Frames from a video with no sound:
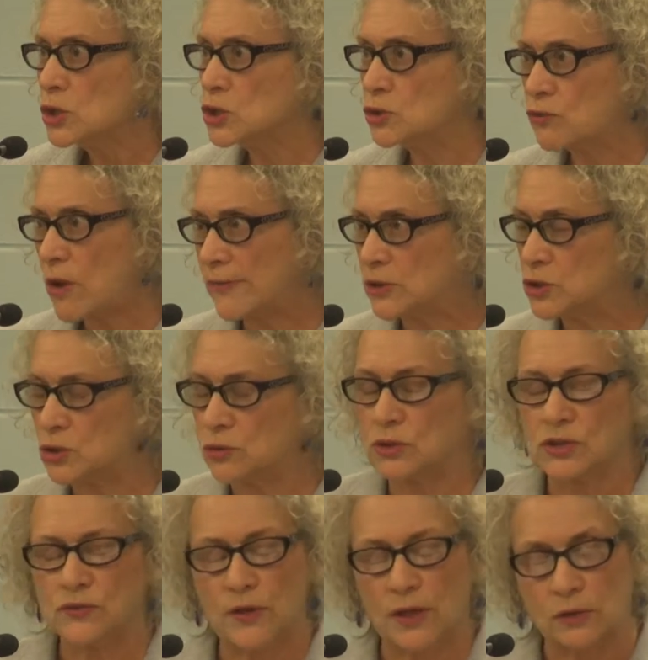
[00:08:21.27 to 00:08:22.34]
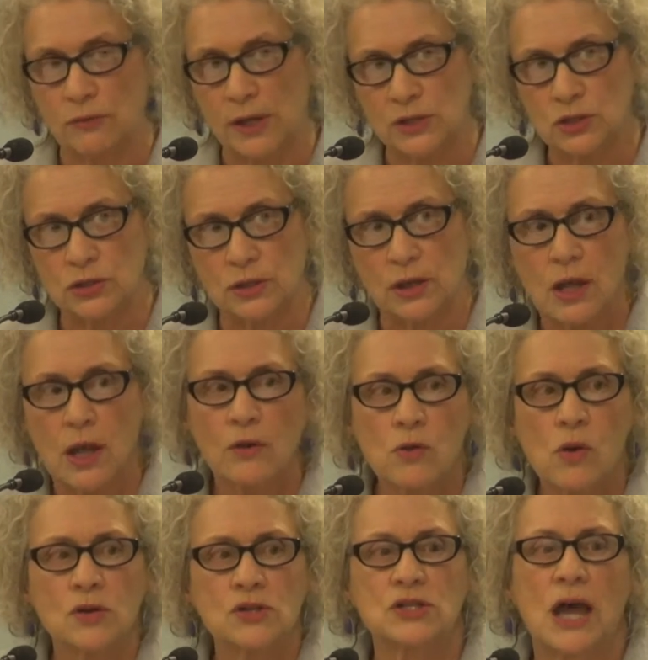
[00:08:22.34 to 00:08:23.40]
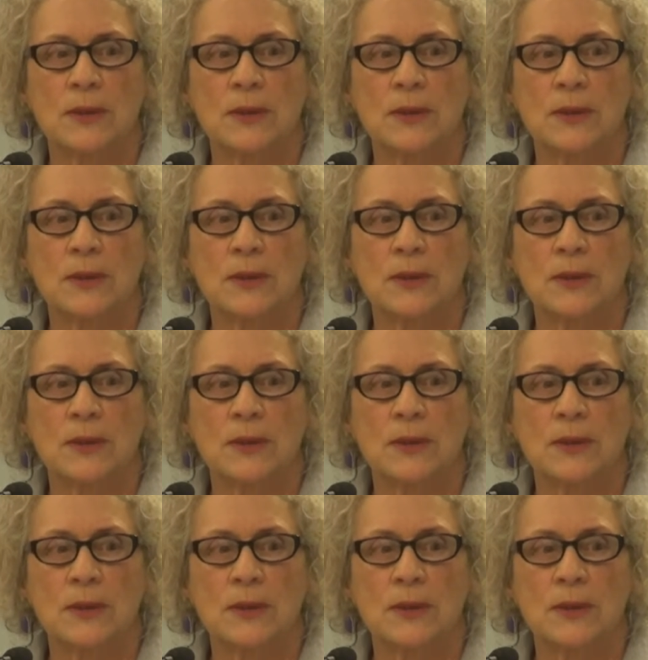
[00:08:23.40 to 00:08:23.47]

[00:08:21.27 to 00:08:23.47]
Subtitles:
to run the Jewish Federation, of course,